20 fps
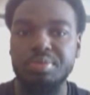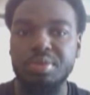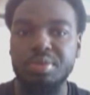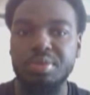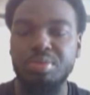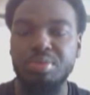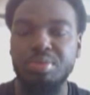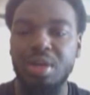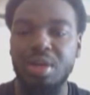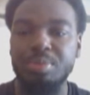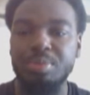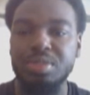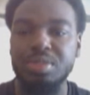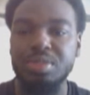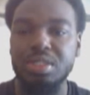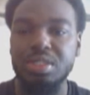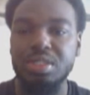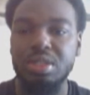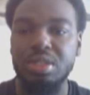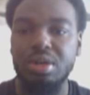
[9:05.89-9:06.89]
the
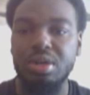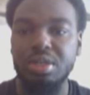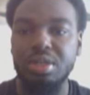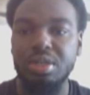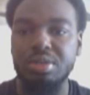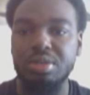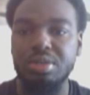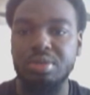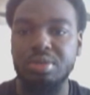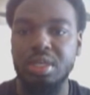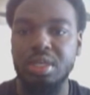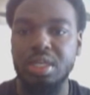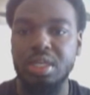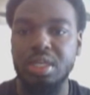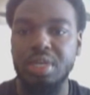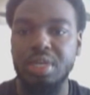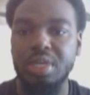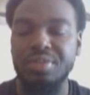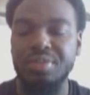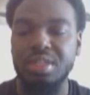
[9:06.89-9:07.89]
problems and the arguing
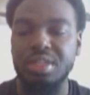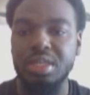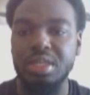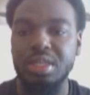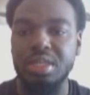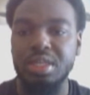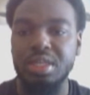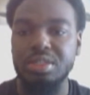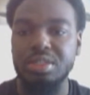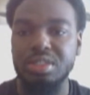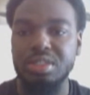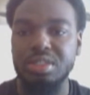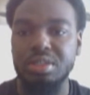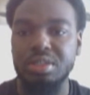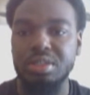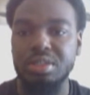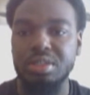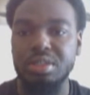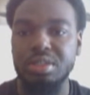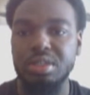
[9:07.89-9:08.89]
and everything else,
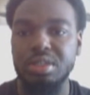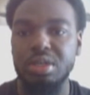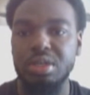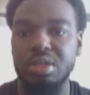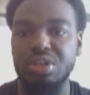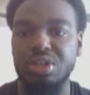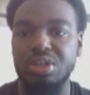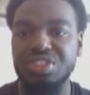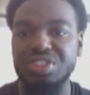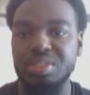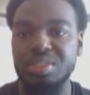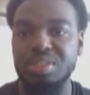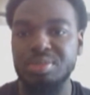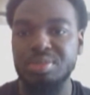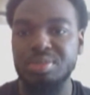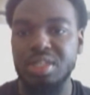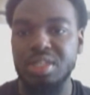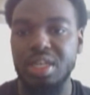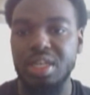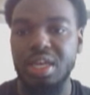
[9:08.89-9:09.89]
the hardships
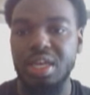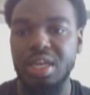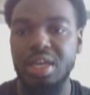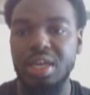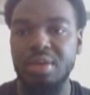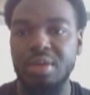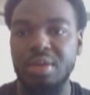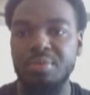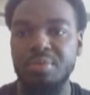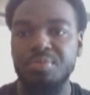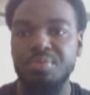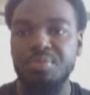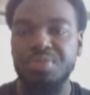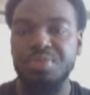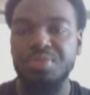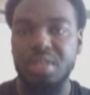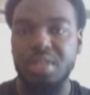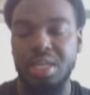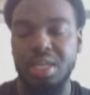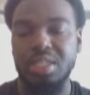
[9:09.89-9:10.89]
that they had,
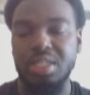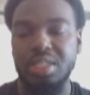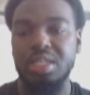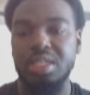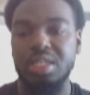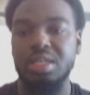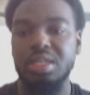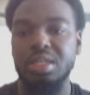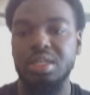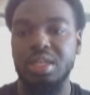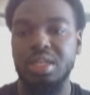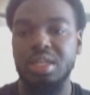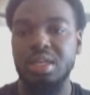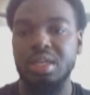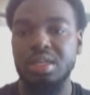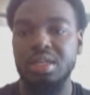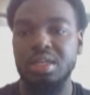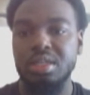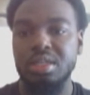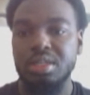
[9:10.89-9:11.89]
at the end of the
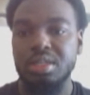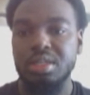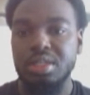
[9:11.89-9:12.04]
day,